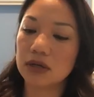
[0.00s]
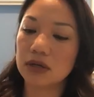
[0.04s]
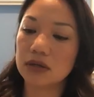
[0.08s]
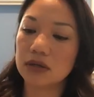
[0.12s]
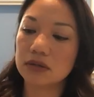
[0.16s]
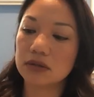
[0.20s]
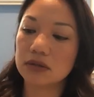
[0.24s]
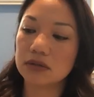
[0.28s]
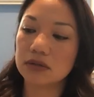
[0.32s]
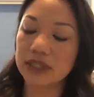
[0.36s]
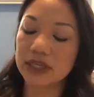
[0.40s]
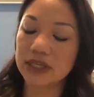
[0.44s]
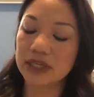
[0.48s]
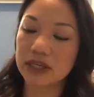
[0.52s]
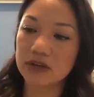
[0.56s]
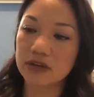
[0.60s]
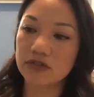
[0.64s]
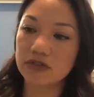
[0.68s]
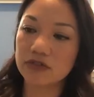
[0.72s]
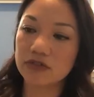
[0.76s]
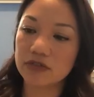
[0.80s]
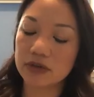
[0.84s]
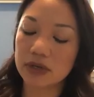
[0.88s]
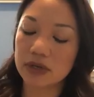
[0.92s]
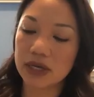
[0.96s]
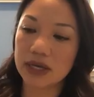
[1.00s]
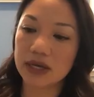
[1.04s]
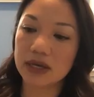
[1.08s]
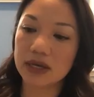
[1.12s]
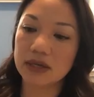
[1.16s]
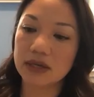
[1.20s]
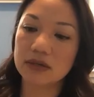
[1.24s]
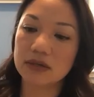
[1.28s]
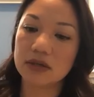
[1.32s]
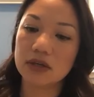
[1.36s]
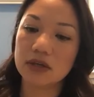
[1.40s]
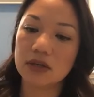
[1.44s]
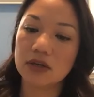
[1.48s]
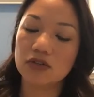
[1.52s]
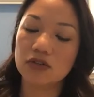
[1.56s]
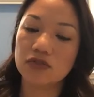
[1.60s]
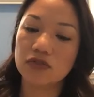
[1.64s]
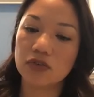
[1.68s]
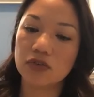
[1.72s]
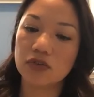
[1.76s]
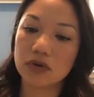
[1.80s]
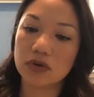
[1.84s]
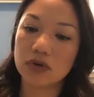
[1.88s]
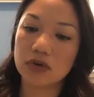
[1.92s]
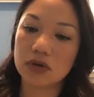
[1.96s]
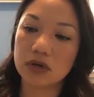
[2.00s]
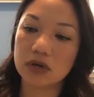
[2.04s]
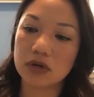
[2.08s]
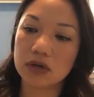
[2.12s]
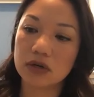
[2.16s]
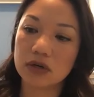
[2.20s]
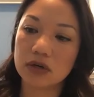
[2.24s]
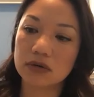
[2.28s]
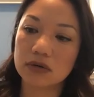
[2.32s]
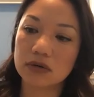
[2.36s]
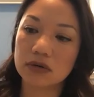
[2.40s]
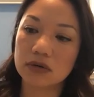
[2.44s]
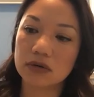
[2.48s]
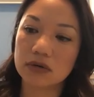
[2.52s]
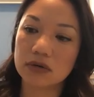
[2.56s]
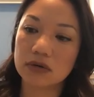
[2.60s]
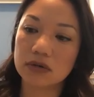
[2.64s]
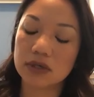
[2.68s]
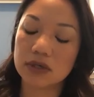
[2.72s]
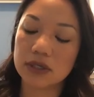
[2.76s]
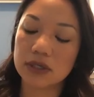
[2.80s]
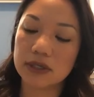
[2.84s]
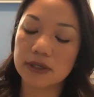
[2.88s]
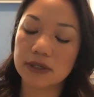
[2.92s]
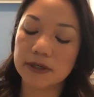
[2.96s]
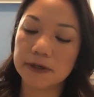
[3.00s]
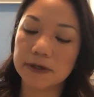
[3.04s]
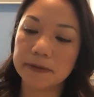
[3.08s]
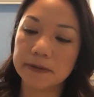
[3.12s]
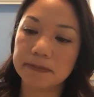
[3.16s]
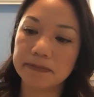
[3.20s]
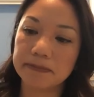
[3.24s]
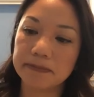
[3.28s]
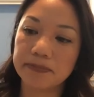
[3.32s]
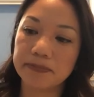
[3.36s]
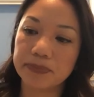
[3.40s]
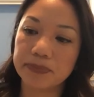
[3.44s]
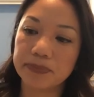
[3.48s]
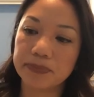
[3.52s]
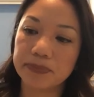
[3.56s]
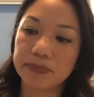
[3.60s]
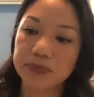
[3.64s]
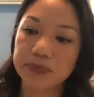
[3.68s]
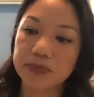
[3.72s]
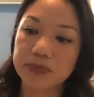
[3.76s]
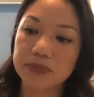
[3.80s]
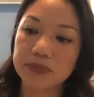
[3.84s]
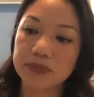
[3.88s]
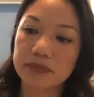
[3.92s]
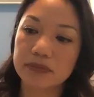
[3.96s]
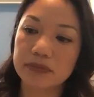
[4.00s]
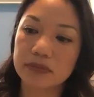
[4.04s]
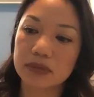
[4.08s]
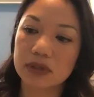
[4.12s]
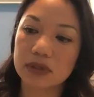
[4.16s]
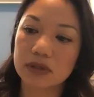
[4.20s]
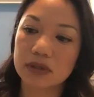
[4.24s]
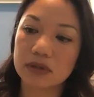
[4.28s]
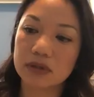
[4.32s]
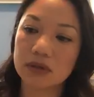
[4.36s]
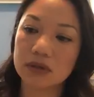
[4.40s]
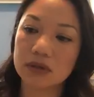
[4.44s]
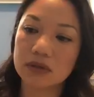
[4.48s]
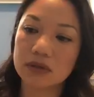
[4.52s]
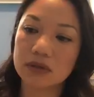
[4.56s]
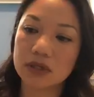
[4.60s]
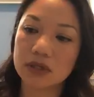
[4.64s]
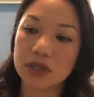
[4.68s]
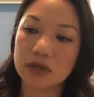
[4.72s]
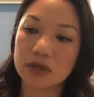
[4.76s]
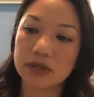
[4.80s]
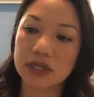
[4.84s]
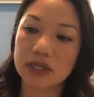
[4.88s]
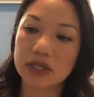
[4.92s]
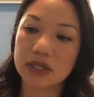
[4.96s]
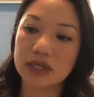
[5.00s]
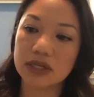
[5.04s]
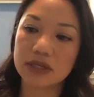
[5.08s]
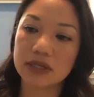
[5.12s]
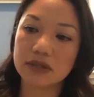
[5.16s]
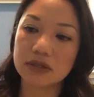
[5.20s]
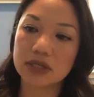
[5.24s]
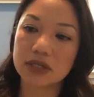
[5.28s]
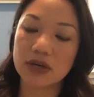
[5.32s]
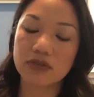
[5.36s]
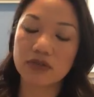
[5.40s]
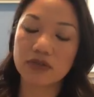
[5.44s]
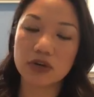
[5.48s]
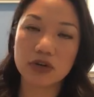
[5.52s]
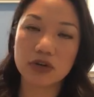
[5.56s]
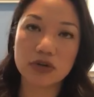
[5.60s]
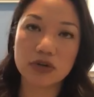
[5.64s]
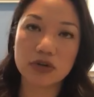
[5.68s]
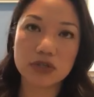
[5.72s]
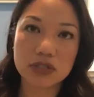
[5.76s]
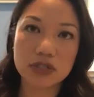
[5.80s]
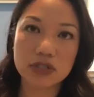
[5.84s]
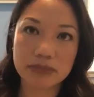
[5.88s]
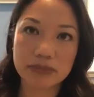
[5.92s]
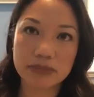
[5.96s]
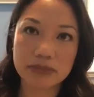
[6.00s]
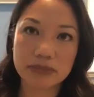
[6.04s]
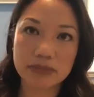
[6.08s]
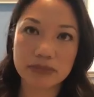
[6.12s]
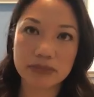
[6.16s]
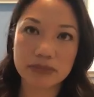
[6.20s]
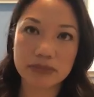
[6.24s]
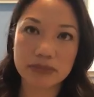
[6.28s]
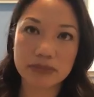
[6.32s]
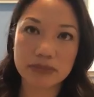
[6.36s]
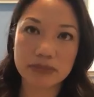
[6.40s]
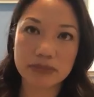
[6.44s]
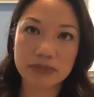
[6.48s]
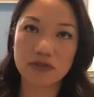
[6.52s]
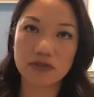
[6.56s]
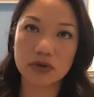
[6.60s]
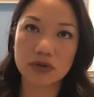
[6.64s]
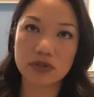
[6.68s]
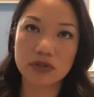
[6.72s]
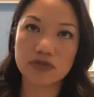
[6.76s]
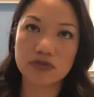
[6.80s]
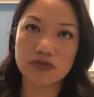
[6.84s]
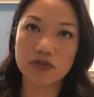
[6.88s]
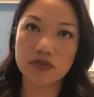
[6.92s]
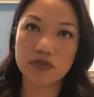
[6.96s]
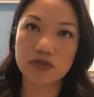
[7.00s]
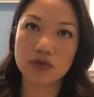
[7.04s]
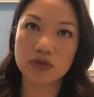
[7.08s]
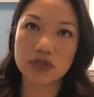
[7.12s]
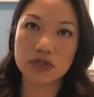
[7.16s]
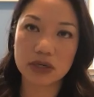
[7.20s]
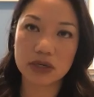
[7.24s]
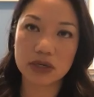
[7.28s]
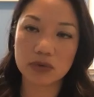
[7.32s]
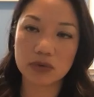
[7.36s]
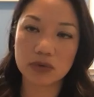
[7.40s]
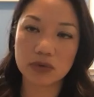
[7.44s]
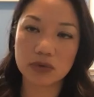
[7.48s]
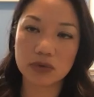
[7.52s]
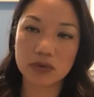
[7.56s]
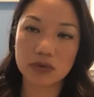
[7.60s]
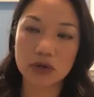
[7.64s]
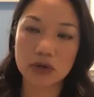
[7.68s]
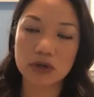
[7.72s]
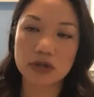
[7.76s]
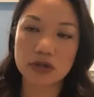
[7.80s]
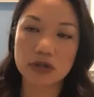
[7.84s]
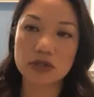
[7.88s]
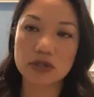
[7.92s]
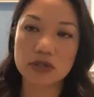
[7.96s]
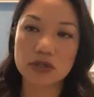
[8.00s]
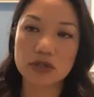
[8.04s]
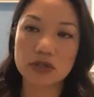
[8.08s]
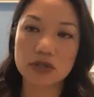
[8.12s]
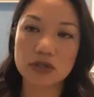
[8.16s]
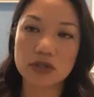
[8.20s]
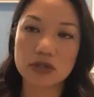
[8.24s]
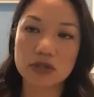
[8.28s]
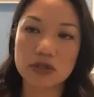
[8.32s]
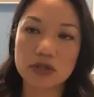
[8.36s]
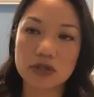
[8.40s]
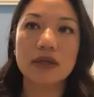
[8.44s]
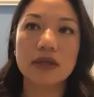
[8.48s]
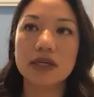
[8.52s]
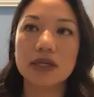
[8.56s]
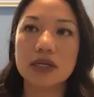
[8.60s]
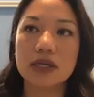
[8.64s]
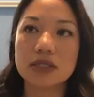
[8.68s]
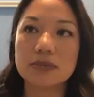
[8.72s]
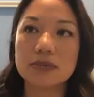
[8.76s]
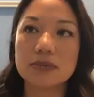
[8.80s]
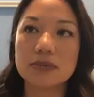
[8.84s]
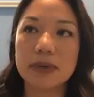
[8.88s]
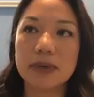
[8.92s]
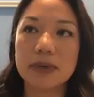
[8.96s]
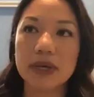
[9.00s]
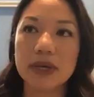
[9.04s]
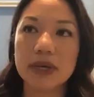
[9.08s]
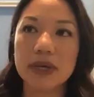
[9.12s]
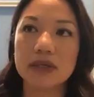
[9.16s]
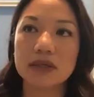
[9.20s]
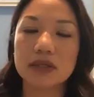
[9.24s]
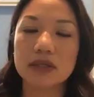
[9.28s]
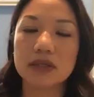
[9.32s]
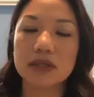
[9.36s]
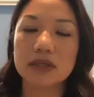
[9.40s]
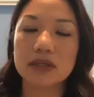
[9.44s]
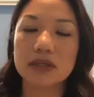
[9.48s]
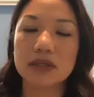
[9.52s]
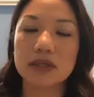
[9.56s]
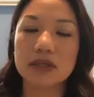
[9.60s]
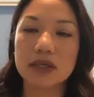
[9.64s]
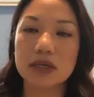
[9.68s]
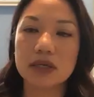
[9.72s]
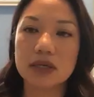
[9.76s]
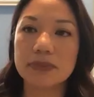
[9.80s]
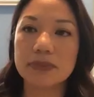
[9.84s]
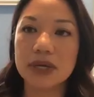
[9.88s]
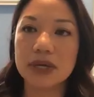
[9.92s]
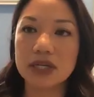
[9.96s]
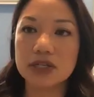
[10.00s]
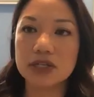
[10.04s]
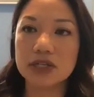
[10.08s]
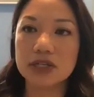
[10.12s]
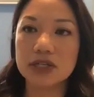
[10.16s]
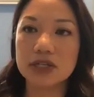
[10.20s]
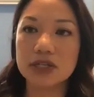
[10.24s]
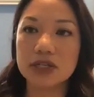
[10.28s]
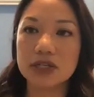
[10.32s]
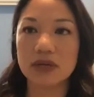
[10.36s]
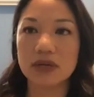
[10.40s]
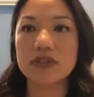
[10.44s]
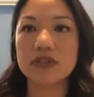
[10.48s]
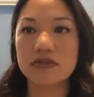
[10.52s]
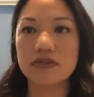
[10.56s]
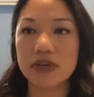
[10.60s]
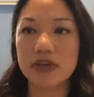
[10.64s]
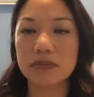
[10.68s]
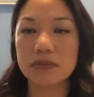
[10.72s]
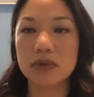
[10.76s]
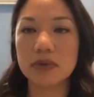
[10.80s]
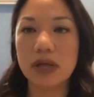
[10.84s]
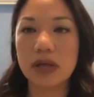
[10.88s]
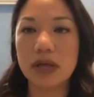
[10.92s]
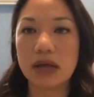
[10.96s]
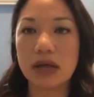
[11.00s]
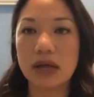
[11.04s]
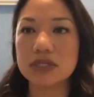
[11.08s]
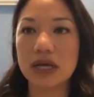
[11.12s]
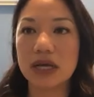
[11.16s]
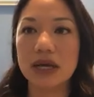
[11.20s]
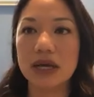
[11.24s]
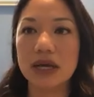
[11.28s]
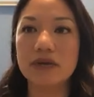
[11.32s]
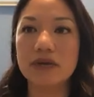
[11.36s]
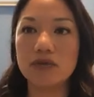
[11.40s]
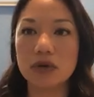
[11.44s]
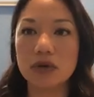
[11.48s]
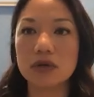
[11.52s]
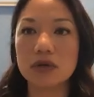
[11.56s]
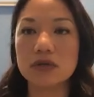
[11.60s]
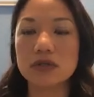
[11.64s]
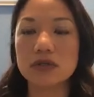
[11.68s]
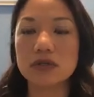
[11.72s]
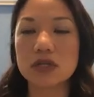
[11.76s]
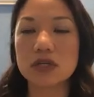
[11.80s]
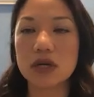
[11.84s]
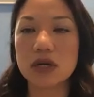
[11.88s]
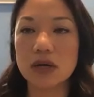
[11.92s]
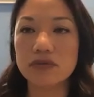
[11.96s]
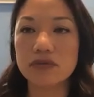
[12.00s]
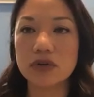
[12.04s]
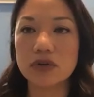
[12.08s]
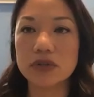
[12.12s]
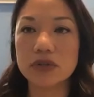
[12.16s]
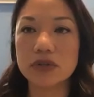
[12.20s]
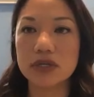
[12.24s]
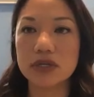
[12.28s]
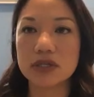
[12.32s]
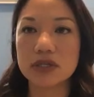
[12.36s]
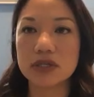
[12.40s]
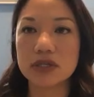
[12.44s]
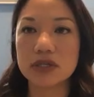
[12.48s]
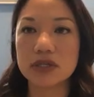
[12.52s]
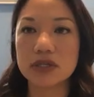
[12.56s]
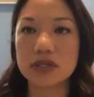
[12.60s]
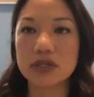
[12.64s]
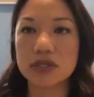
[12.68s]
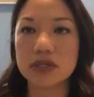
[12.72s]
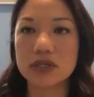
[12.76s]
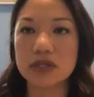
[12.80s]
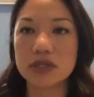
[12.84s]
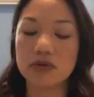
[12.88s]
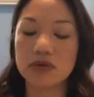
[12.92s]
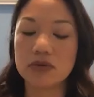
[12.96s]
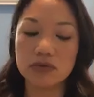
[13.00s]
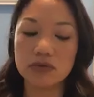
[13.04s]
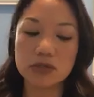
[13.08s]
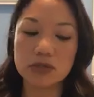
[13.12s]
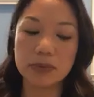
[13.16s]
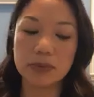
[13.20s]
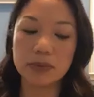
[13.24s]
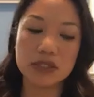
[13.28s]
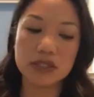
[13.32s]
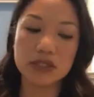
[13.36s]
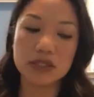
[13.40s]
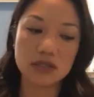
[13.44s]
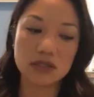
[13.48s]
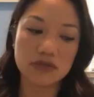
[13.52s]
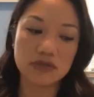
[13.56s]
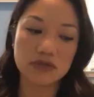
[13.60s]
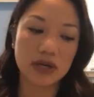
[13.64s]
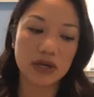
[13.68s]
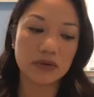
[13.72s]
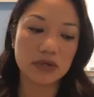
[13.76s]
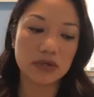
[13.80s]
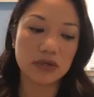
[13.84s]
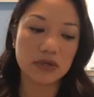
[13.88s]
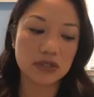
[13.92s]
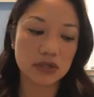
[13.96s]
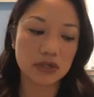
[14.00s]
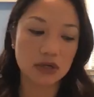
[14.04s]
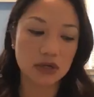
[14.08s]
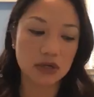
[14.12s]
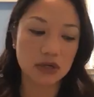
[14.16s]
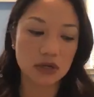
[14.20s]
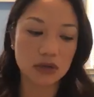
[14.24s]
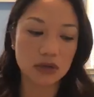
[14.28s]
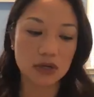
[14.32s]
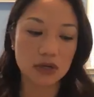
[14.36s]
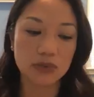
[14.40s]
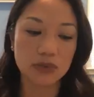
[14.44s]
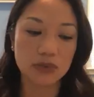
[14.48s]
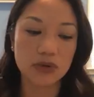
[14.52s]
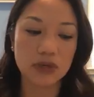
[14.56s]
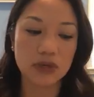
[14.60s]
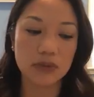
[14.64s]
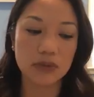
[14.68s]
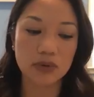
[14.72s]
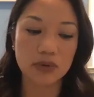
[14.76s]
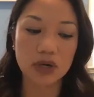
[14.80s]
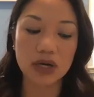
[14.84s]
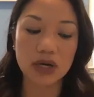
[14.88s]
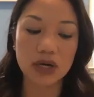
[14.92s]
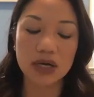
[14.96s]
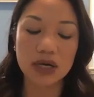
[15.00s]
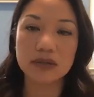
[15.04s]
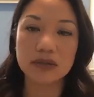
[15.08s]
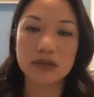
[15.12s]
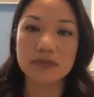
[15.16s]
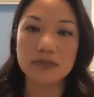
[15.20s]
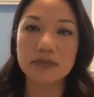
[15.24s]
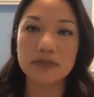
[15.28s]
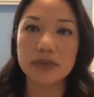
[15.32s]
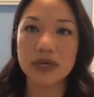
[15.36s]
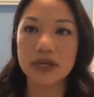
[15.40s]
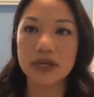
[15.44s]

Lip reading: leave and for, and then Governor Newsom has passed executive orders for food chain workers. So the expansions of benefits available outside of workers' comp for this in response to this virus are pretty broad,